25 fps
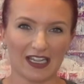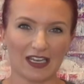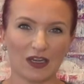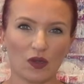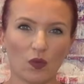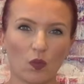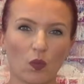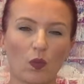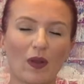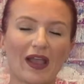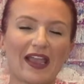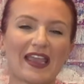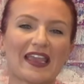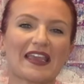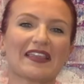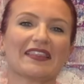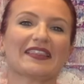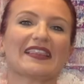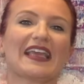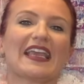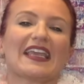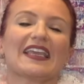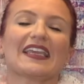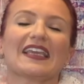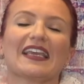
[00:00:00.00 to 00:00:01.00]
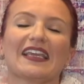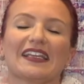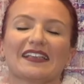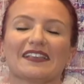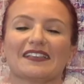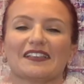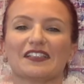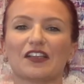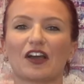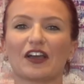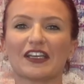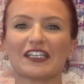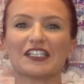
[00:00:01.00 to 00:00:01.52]
in a way they can
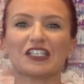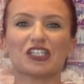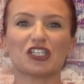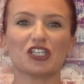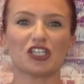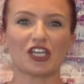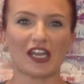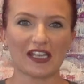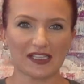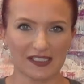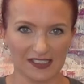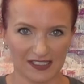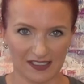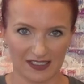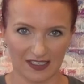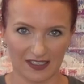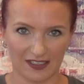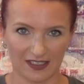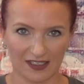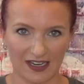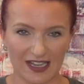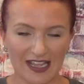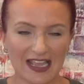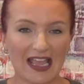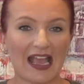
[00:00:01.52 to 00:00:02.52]
digest it.